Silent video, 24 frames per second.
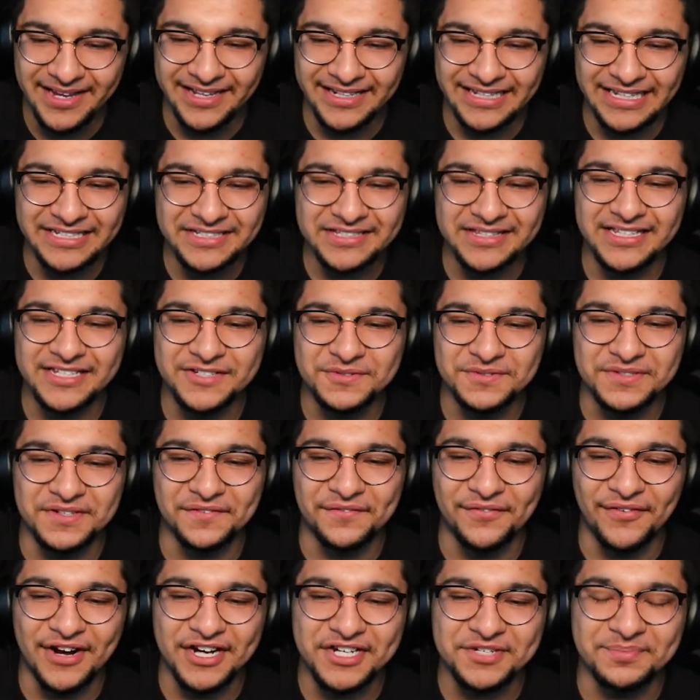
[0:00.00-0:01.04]
This was a
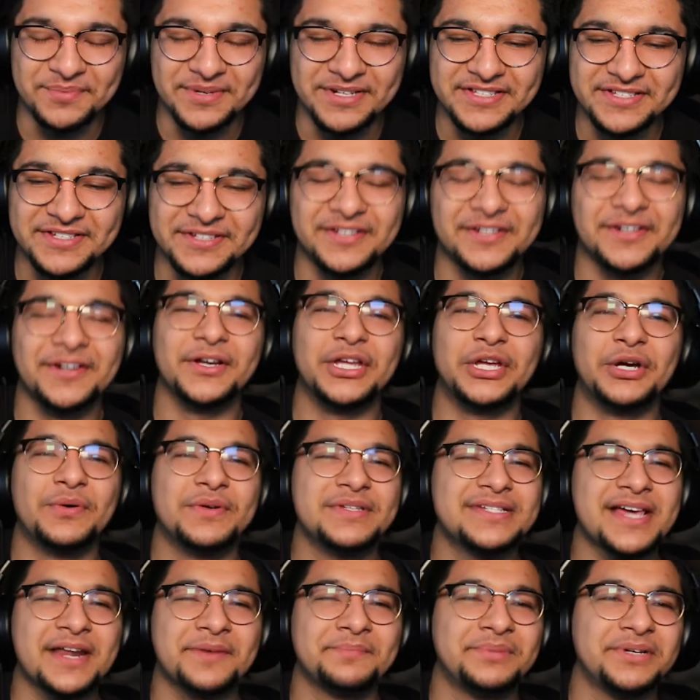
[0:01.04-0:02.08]
freshman, so you know you
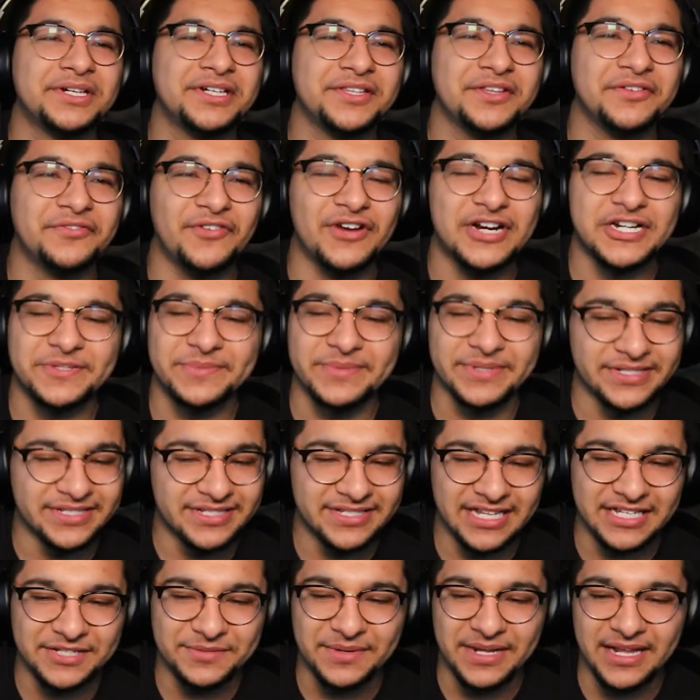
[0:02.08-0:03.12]
always gotta bully the freshmen.
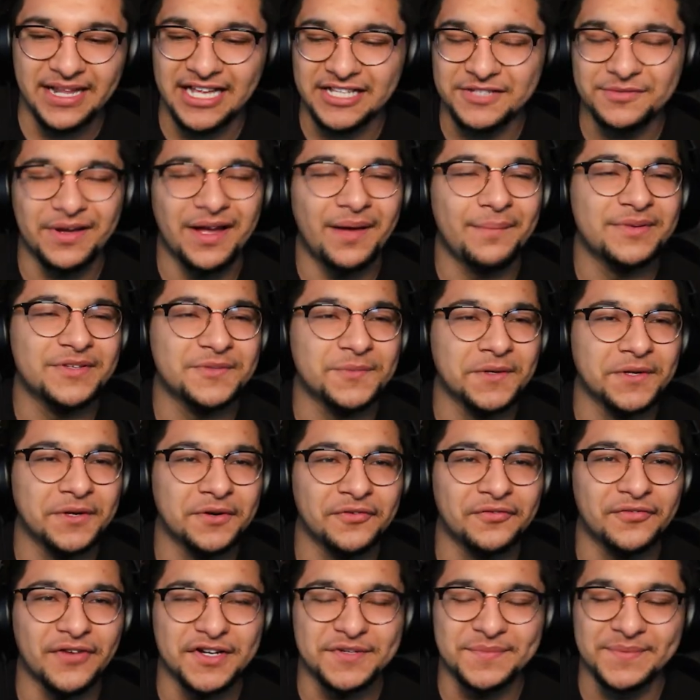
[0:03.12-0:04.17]
That's what happens when
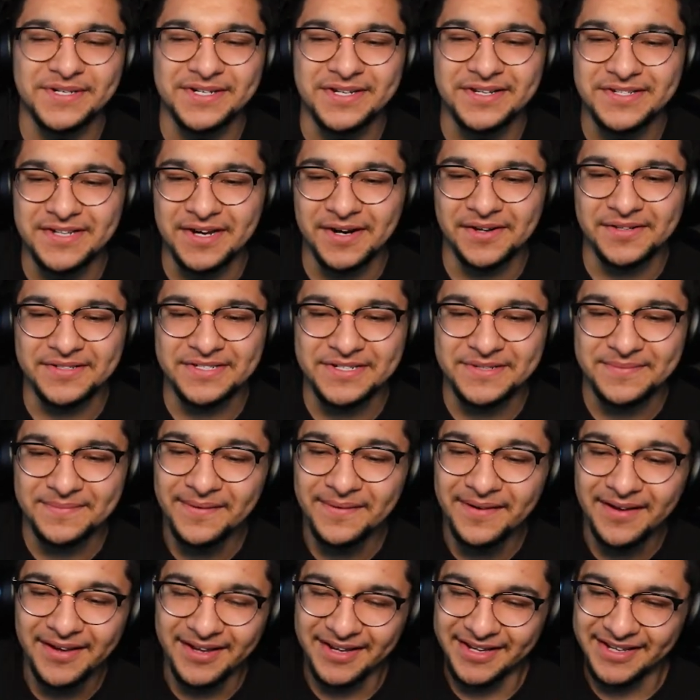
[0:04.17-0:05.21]
you're a freshman in the soccer team.
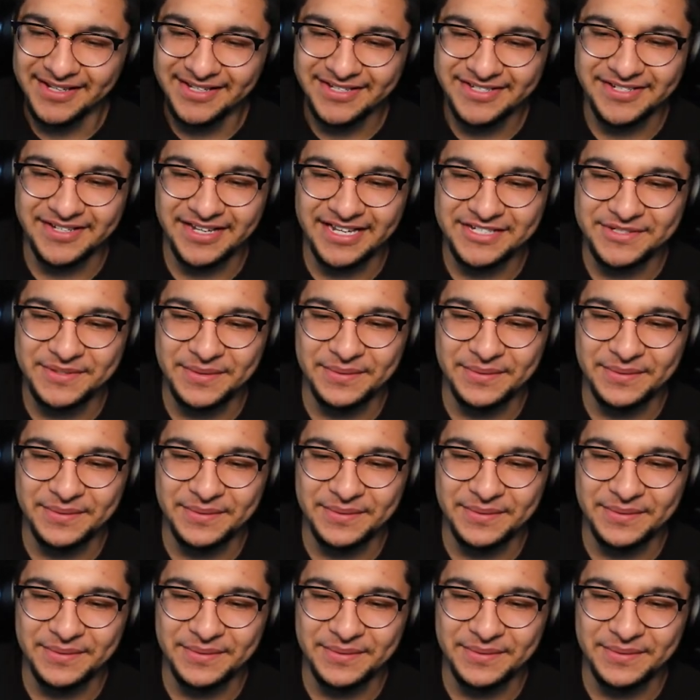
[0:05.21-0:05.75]
So that's what